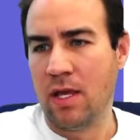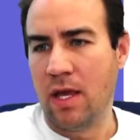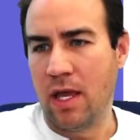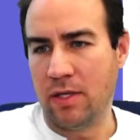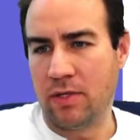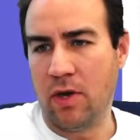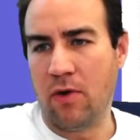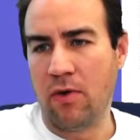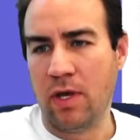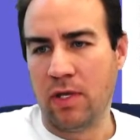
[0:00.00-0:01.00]
And
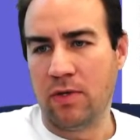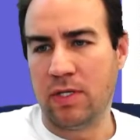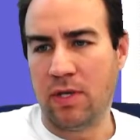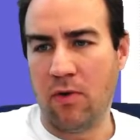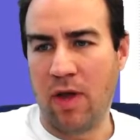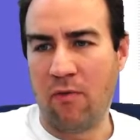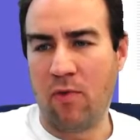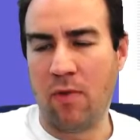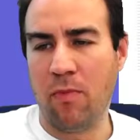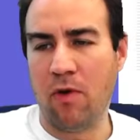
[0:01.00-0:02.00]
so we have
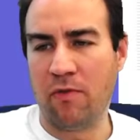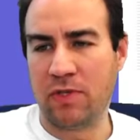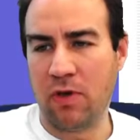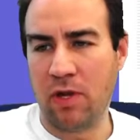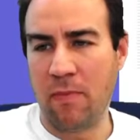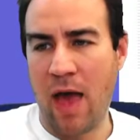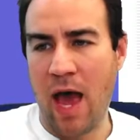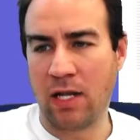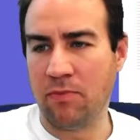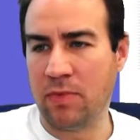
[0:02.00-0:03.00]
1 mole of sodium
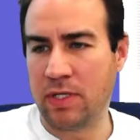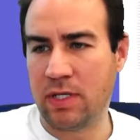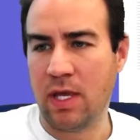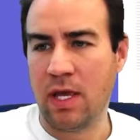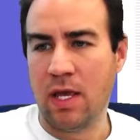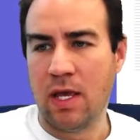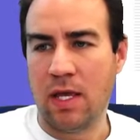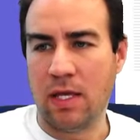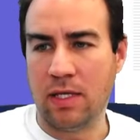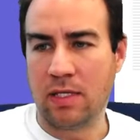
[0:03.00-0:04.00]
atoms
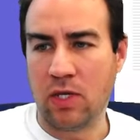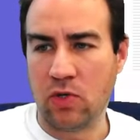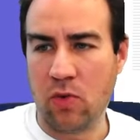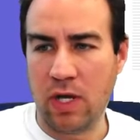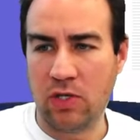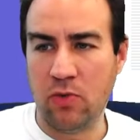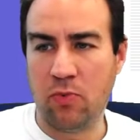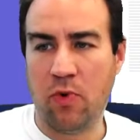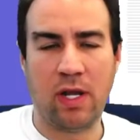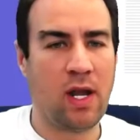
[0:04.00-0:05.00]
is
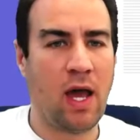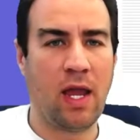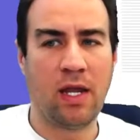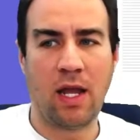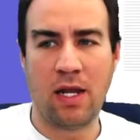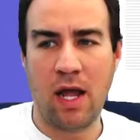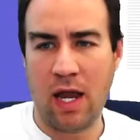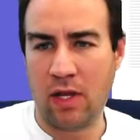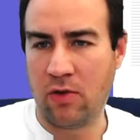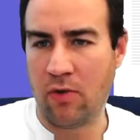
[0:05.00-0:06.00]

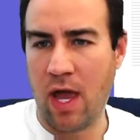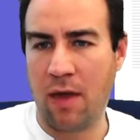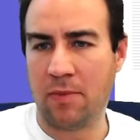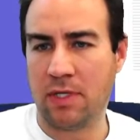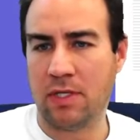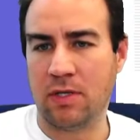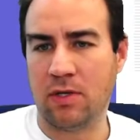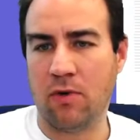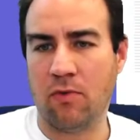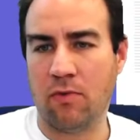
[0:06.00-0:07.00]
22.99 grams. And
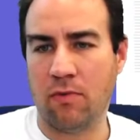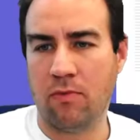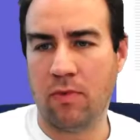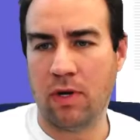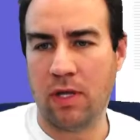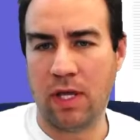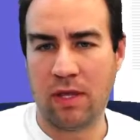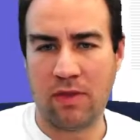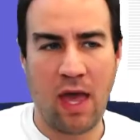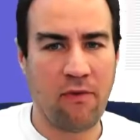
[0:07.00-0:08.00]
so where do you
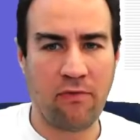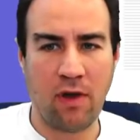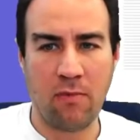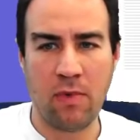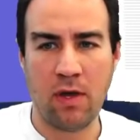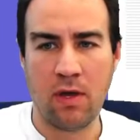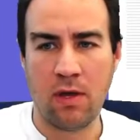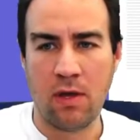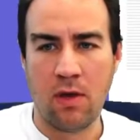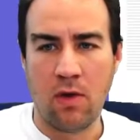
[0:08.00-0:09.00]
get that from?
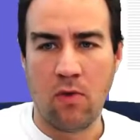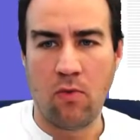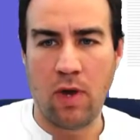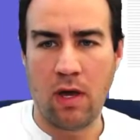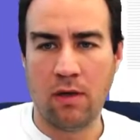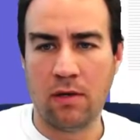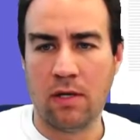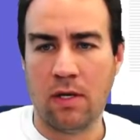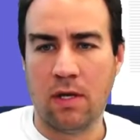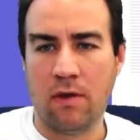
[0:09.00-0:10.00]
Well,
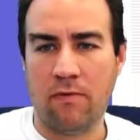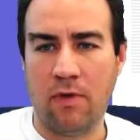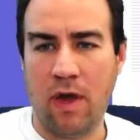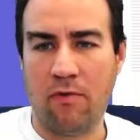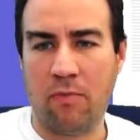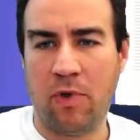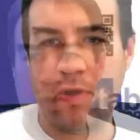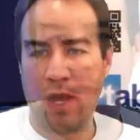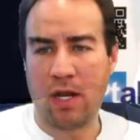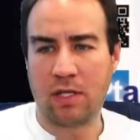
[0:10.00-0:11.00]
if you have a
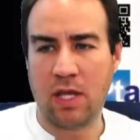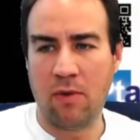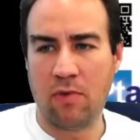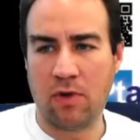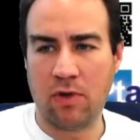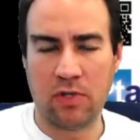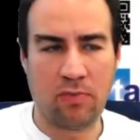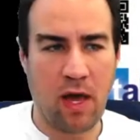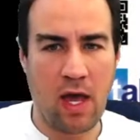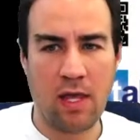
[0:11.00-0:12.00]
periodic table close
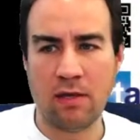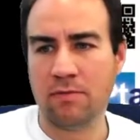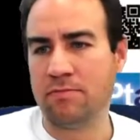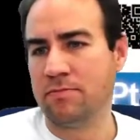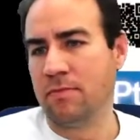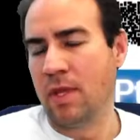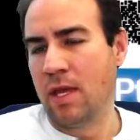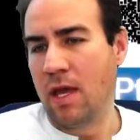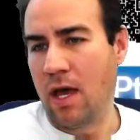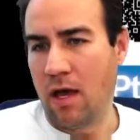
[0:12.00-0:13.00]
by,
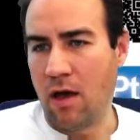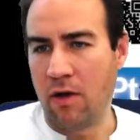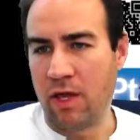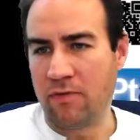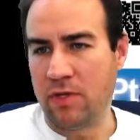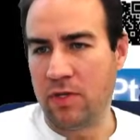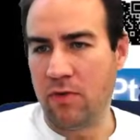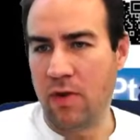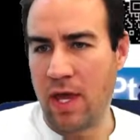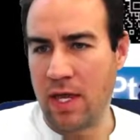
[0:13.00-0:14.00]
all you have to
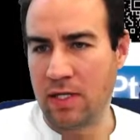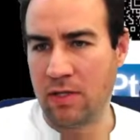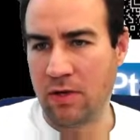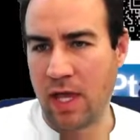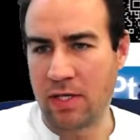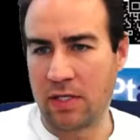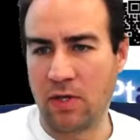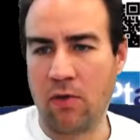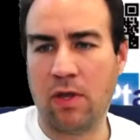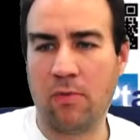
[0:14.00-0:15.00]
do is look at
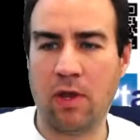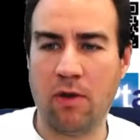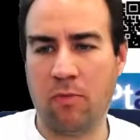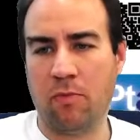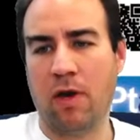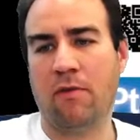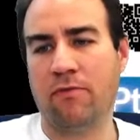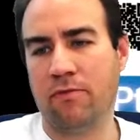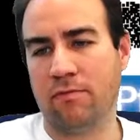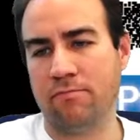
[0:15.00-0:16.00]
sodium here up above.